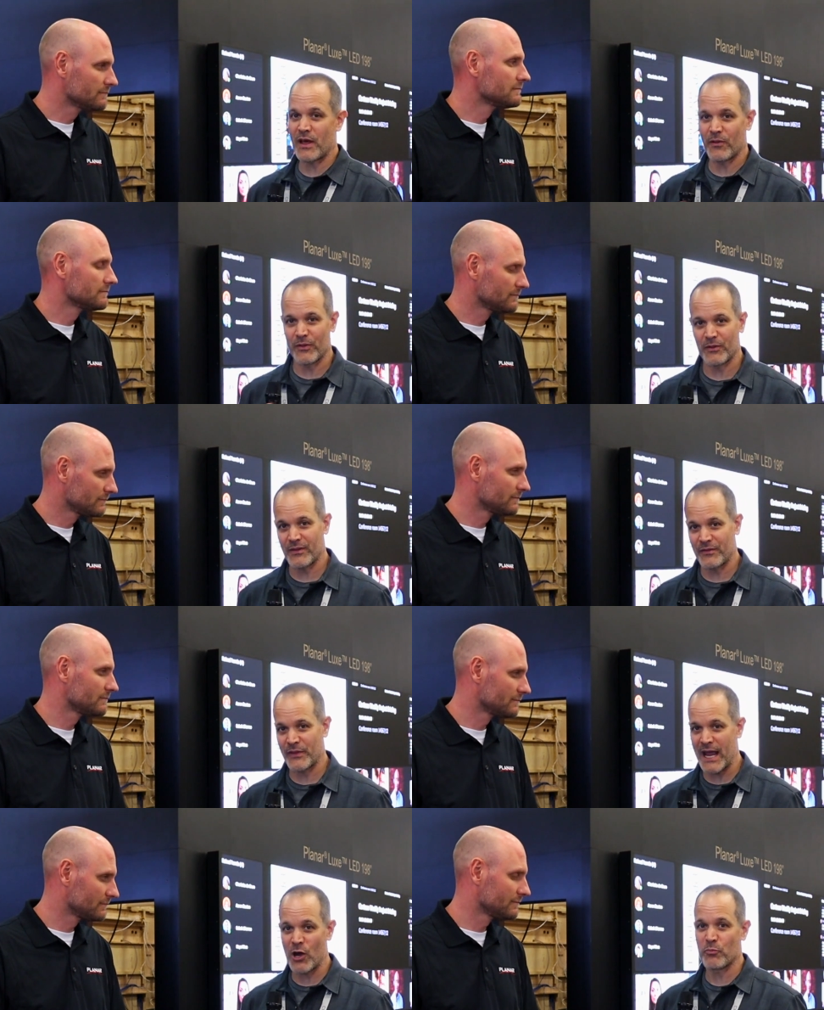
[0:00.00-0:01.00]
Speaker 1: the,
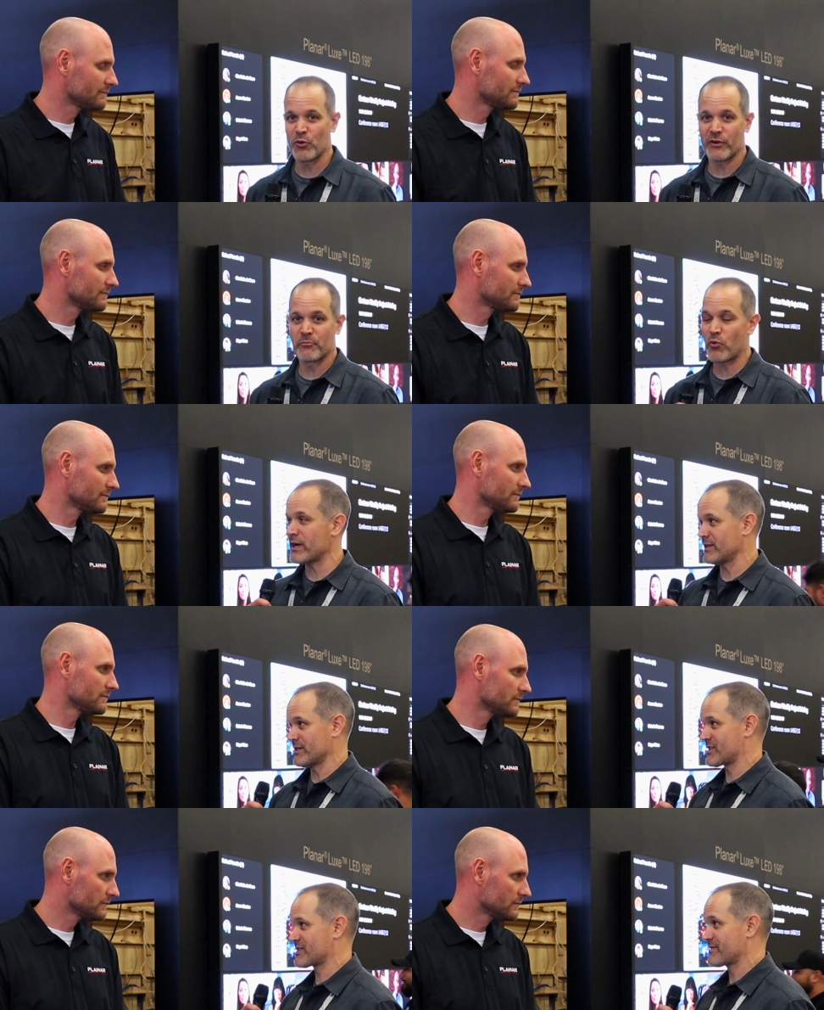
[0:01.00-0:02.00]
the output of
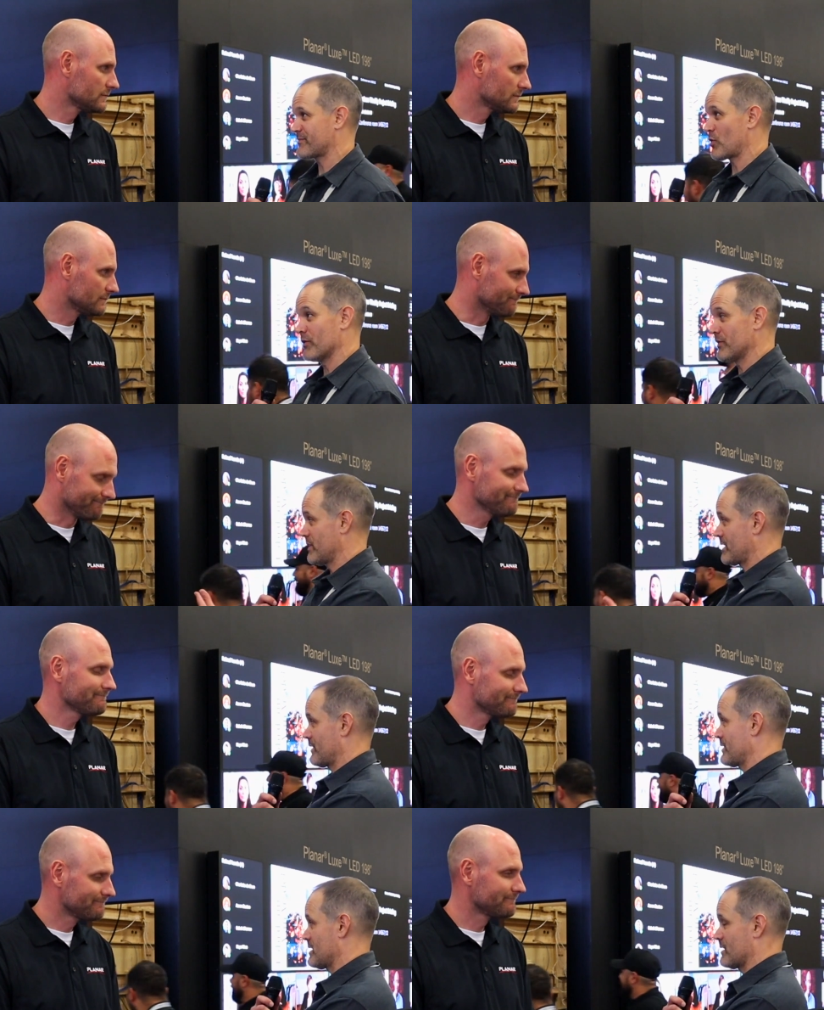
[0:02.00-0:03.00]
brightness on
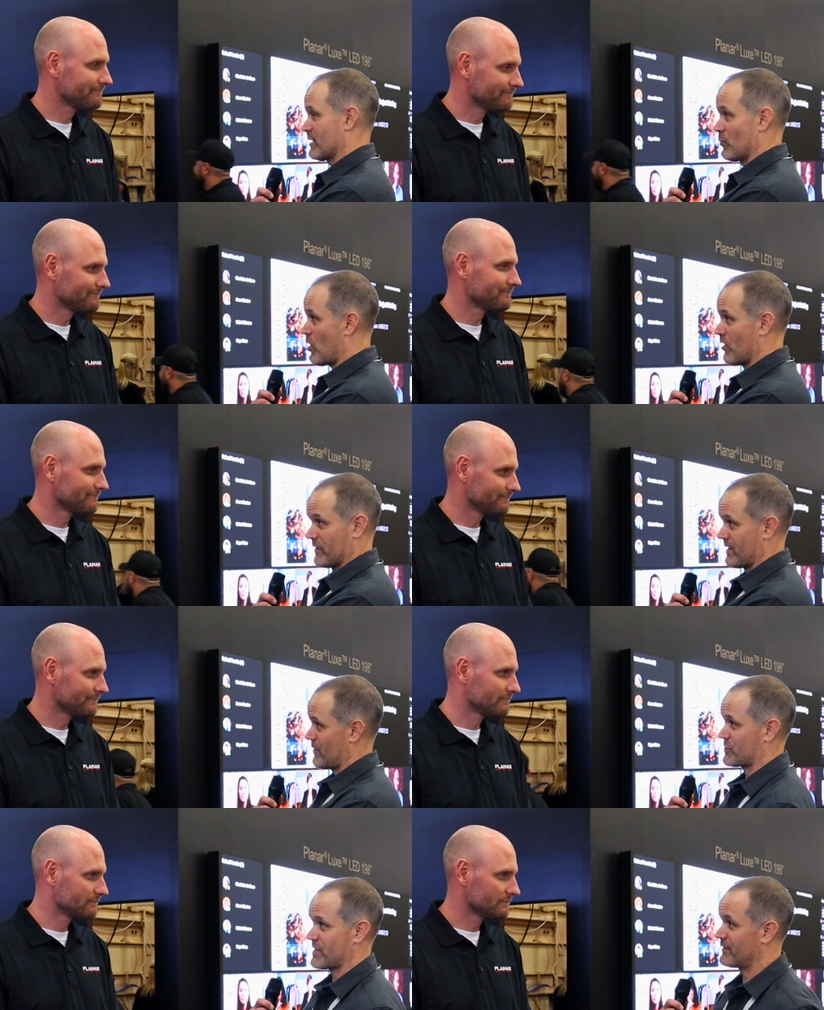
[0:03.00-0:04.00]
the the uh, wall on
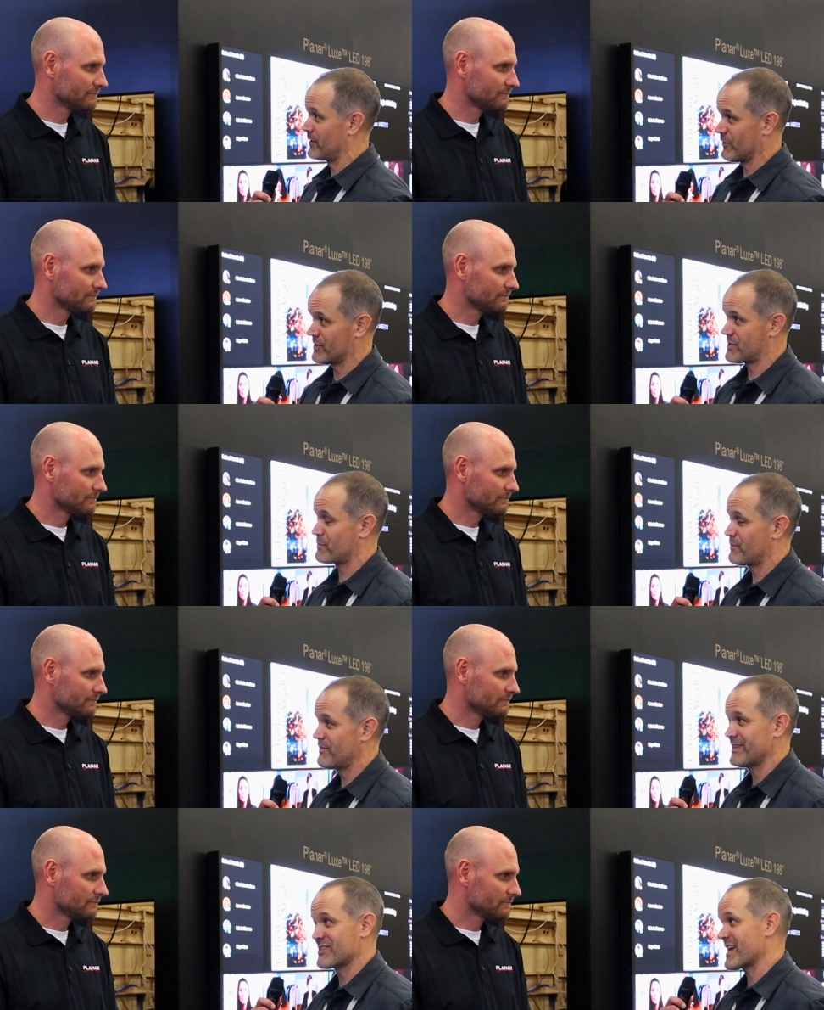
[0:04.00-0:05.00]
the other side there is
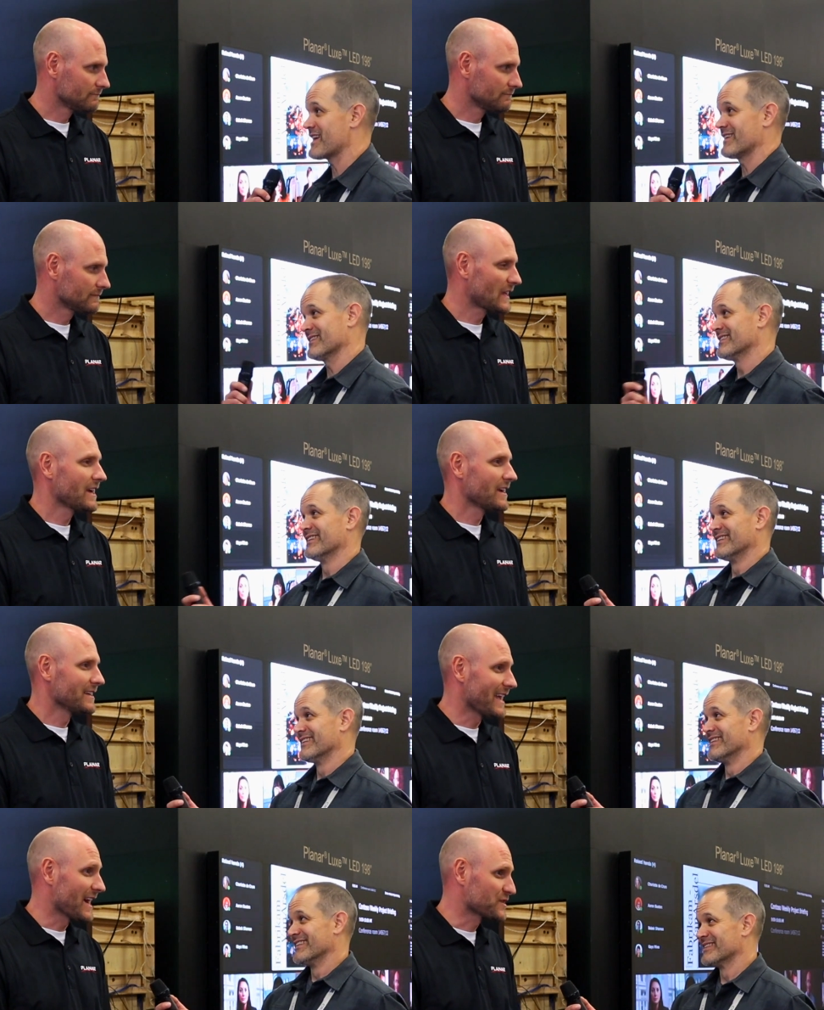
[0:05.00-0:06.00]
insane.
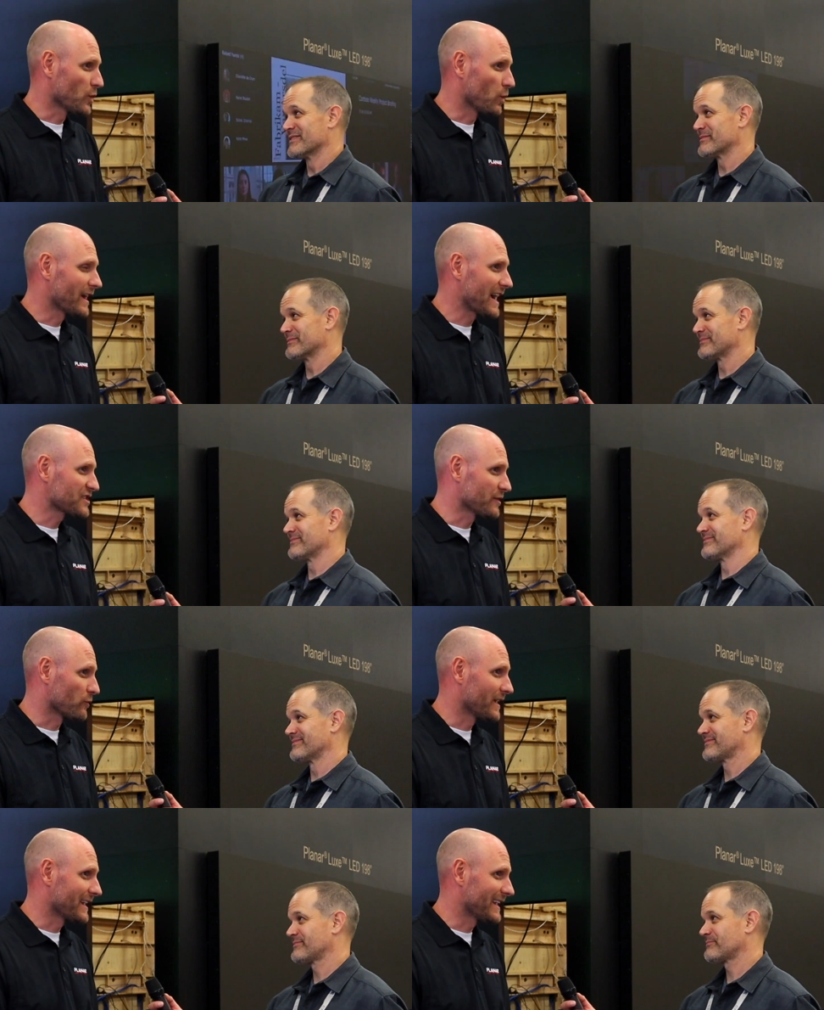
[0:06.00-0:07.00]
Speaker 2: Yeah, so we're actually
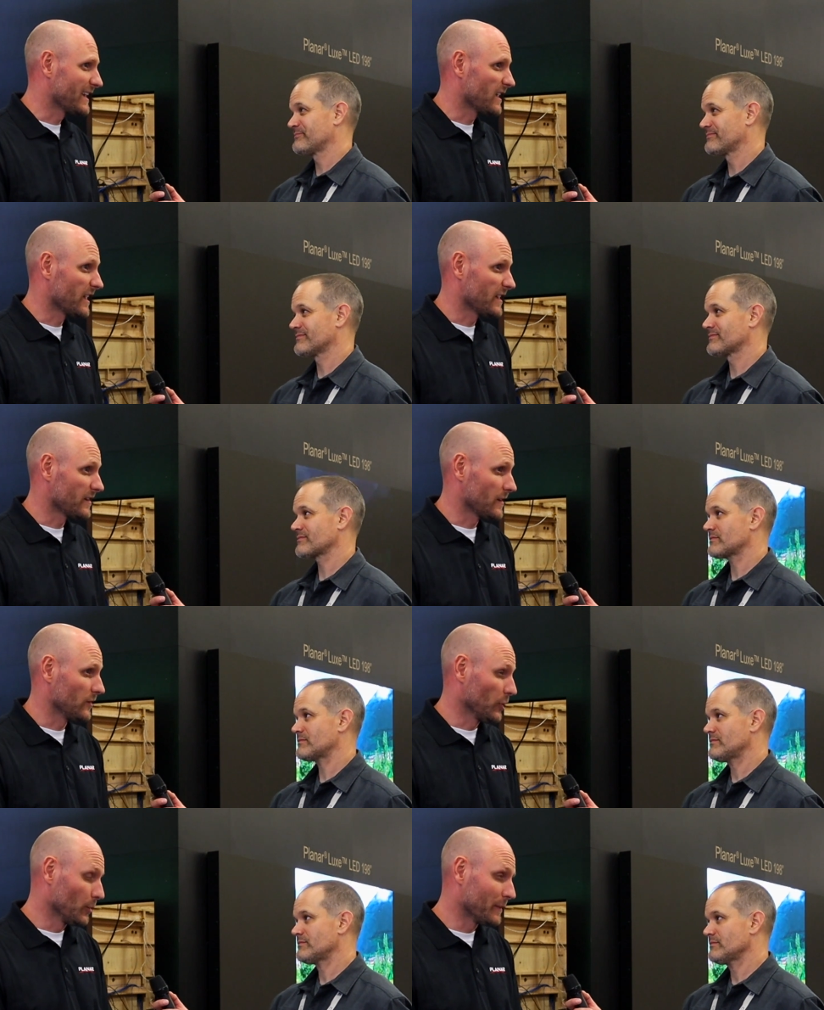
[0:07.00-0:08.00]
running it at
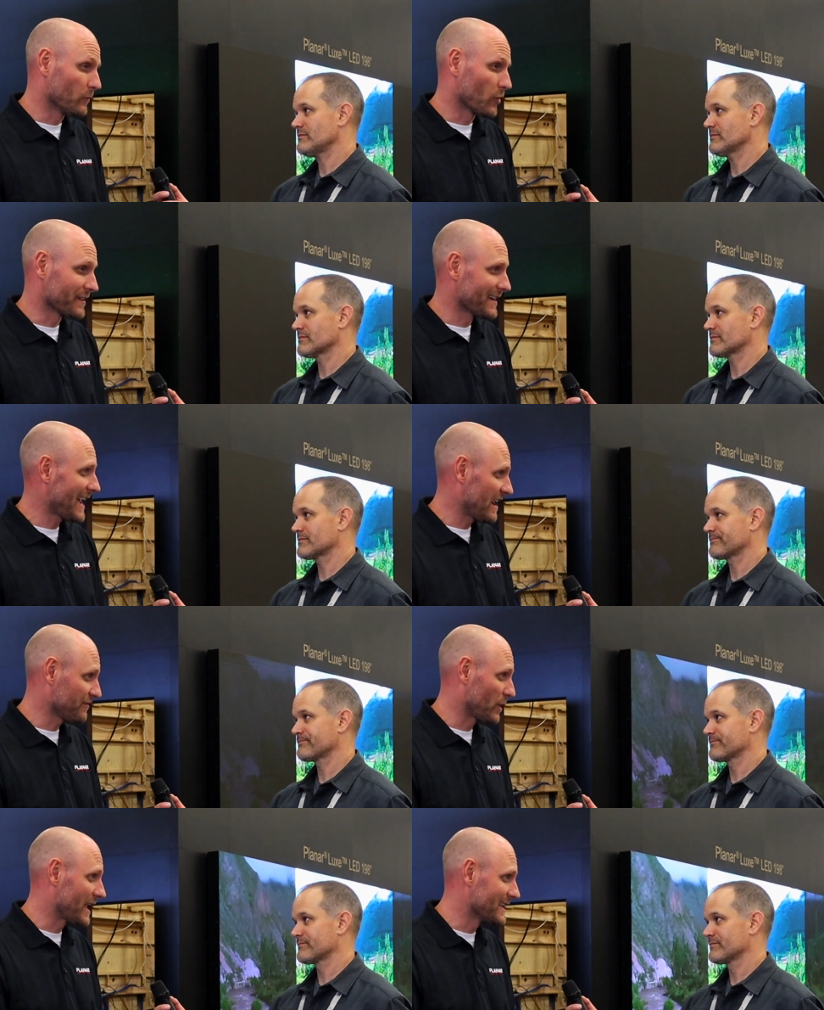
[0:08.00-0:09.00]
a little bit more than
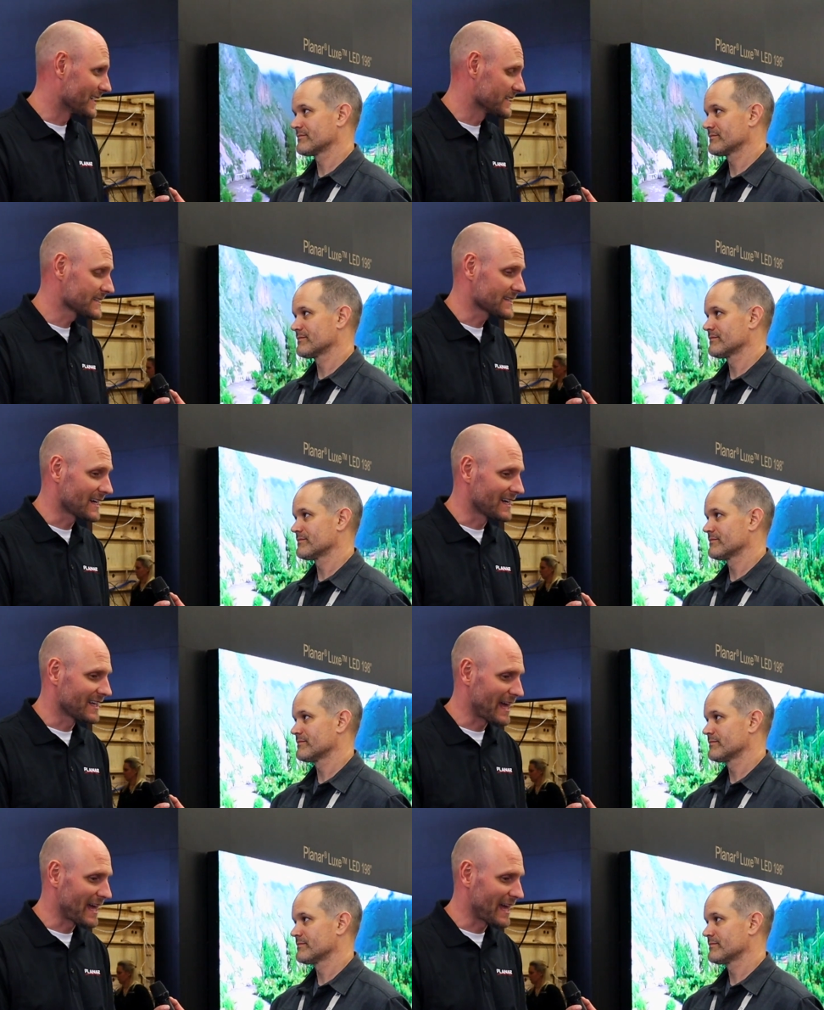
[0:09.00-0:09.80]
half brightness. Uh,